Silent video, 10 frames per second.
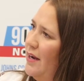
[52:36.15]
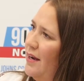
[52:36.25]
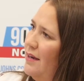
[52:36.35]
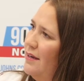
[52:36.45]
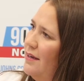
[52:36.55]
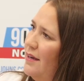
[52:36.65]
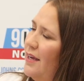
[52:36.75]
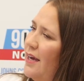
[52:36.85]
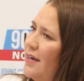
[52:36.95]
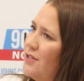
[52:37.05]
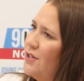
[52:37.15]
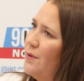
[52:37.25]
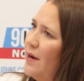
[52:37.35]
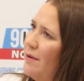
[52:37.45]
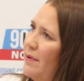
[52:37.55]
Mm-hmm. He actually
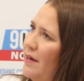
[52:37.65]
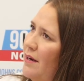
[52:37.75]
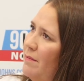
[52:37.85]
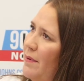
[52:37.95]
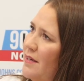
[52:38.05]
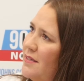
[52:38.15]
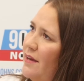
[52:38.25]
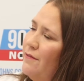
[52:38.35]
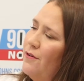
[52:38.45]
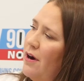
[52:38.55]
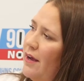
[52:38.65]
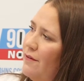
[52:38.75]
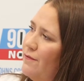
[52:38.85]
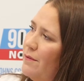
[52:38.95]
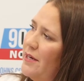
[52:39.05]
yeah. recommended, because I have
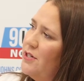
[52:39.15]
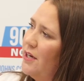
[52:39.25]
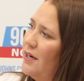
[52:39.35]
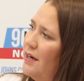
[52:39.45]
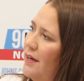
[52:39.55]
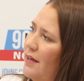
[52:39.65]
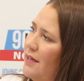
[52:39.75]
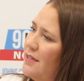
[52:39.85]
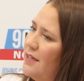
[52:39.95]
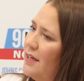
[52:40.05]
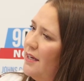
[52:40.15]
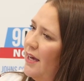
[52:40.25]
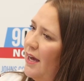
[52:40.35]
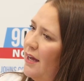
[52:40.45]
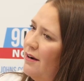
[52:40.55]
chronic inflammation, to
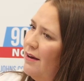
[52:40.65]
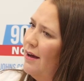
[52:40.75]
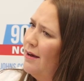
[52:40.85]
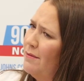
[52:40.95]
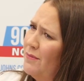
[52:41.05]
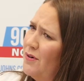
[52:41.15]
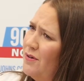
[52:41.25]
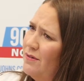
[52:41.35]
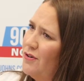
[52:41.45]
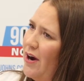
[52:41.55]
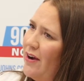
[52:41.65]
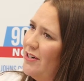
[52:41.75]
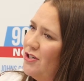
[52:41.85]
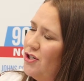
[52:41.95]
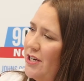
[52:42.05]
get um,
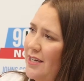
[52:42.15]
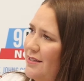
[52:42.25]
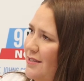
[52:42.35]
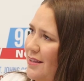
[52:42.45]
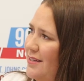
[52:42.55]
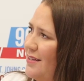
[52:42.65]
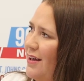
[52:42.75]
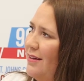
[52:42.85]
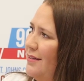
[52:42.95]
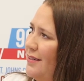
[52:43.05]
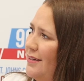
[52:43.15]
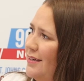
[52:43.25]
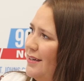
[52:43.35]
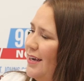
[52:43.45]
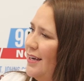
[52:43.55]
grounded sheets they sell.
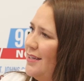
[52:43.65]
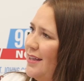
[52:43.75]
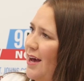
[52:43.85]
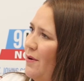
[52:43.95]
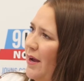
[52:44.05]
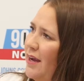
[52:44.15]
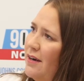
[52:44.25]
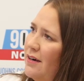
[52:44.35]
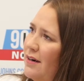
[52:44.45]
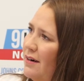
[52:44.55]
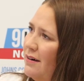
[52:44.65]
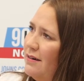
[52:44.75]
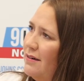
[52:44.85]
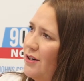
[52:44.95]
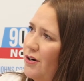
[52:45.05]
Yeah, they sell and those. And that way you're
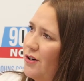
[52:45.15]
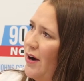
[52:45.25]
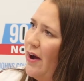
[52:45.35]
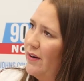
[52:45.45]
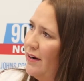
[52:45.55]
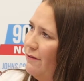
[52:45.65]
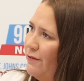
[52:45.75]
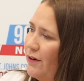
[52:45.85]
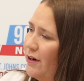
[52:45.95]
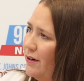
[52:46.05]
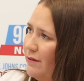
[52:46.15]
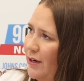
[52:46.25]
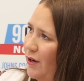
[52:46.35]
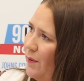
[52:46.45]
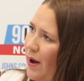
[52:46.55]
you're grounded for,
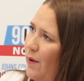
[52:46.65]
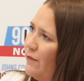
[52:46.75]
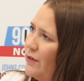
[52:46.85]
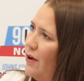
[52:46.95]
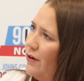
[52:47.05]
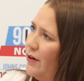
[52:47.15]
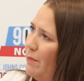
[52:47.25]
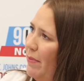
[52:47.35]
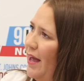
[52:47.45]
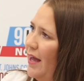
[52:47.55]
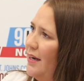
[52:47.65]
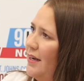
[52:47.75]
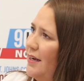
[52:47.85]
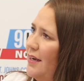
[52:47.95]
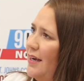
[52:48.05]
you know, however long you're in bed.
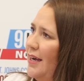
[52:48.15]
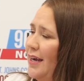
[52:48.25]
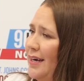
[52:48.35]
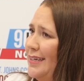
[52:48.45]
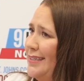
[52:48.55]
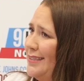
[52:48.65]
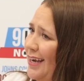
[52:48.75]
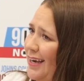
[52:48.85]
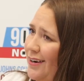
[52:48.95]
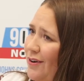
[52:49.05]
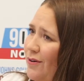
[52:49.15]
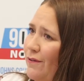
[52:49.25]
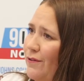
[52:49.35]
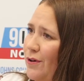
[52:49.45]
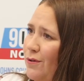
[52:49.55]
Mm-hmm. And he's like, you know,
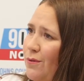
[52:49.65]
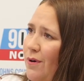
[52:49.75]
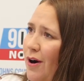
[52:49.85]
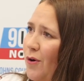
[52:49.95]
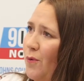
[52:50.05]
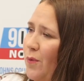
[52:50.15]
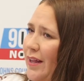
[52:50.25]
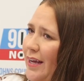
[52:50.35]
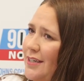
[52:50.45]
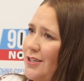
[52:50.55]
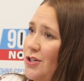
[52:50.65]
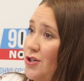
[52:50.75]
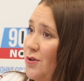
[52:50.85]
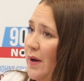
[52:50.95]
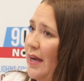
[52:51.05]
if you are willing to
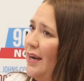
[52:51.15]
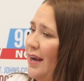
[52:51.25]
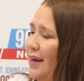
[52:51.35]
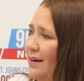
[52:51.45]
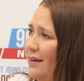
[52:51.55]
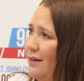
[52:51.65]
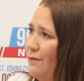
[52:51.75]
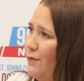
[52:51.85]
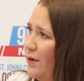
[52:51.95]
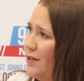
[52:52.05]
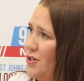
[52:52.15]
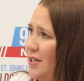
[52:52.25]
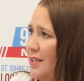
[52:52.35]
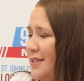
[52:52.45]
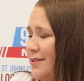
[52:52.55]
do it and can afford the
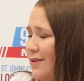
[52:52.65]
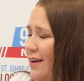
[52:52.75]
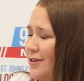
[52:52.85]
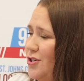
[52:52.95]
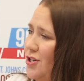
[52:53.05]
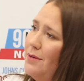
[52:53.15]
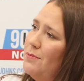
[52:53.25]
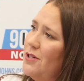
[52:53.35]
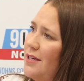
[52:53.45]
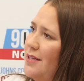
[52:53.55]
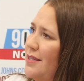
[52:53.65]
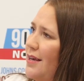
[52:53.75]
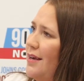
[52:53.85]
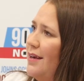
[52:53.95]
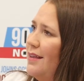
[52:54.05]
sheets, they're not cheap sheets,
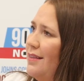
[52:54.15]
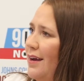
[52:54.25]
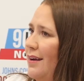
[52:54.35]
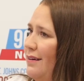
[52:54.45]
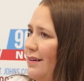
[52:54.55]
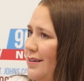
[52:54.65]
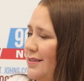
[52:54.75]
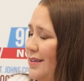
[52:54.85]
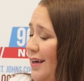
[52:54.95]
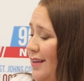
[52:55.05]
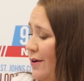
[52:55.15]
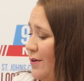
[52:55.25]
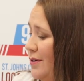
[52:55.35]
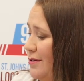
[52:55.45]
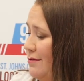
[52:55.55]
then he's like, that would,